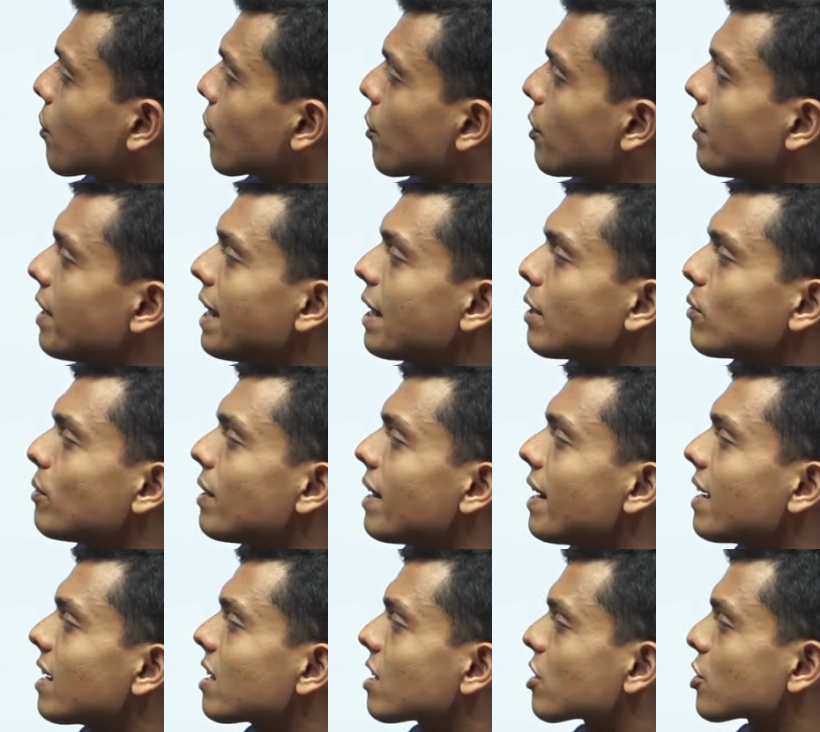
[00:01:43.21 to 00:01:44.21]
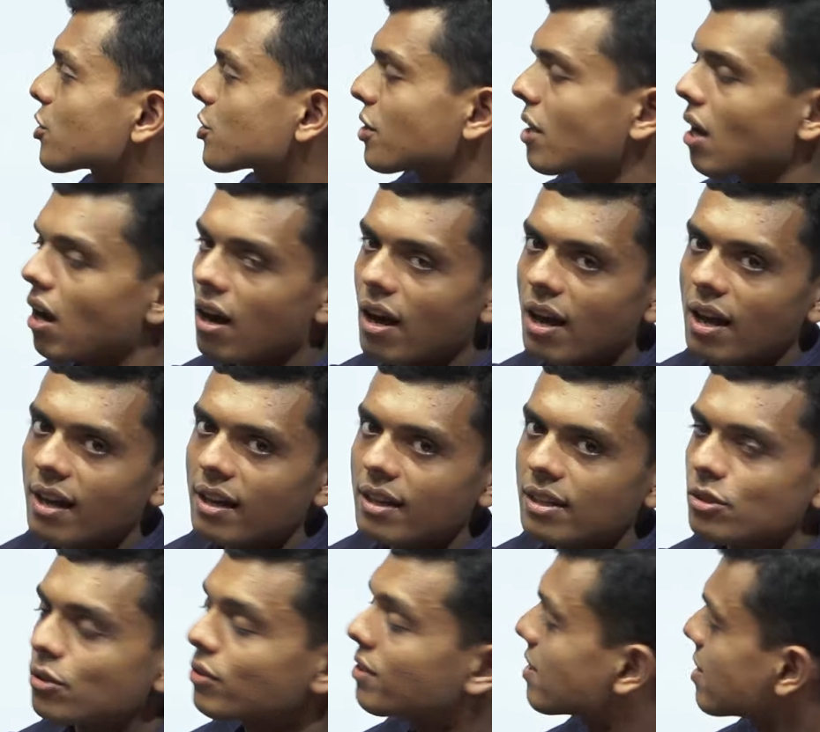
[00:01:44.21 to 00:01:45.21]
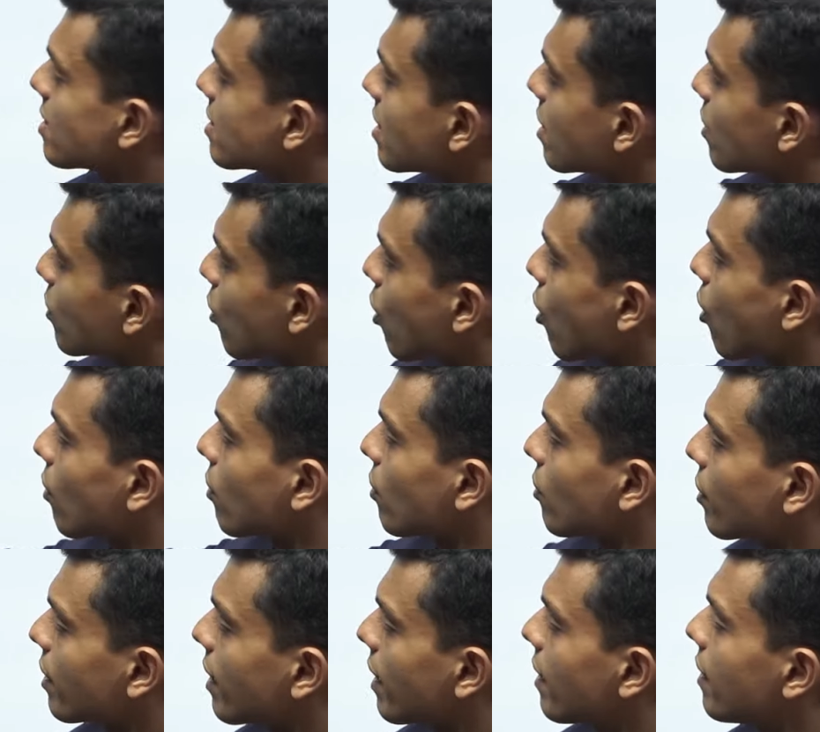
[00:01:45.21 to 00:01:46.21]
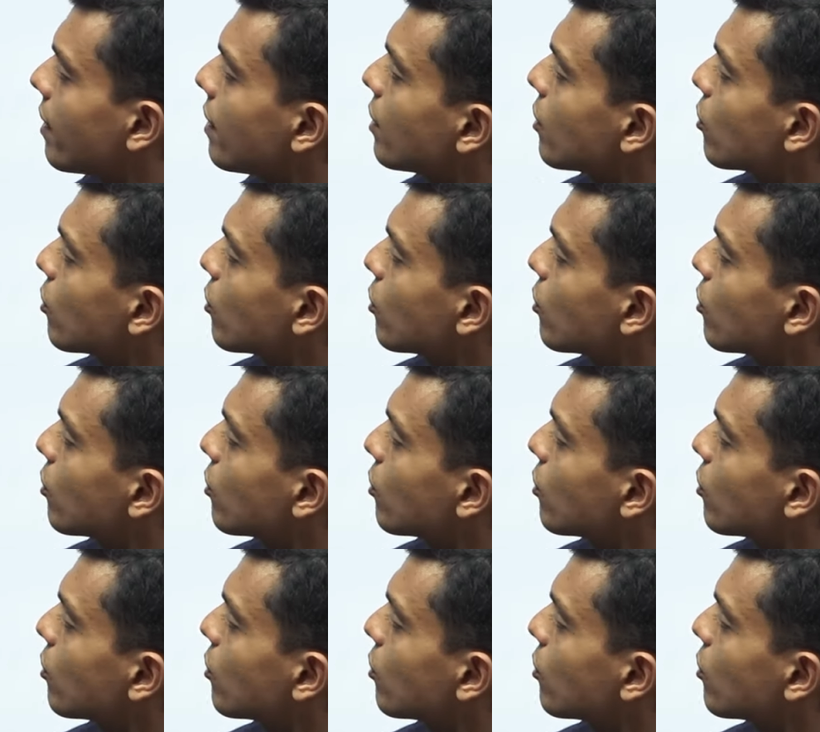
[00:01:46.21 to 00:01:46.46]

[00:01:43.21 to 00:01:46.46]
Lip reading: Koleru Lake, Krishna. So, this is a wrong. Okay.